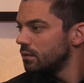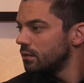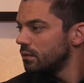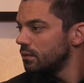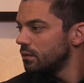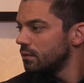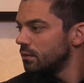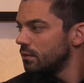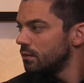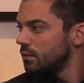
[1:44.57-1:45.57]

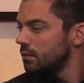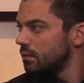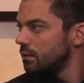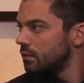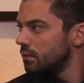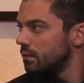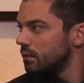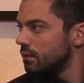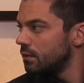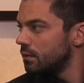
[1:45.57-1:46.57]

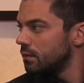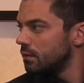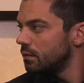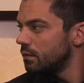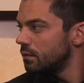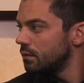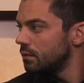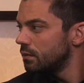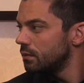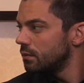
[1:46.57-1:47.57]

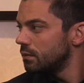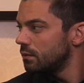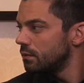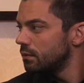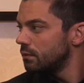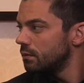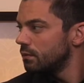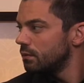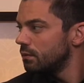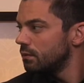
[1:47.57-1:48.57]

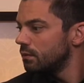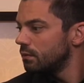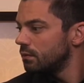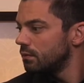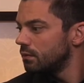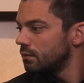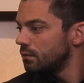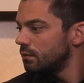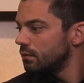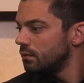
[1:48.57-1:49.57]

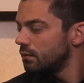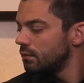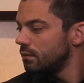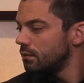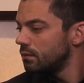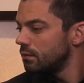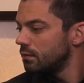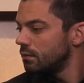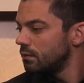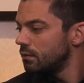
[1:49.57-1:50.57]

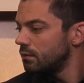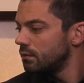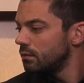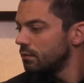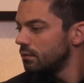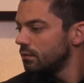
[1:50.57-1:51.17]
The person shown says nothing.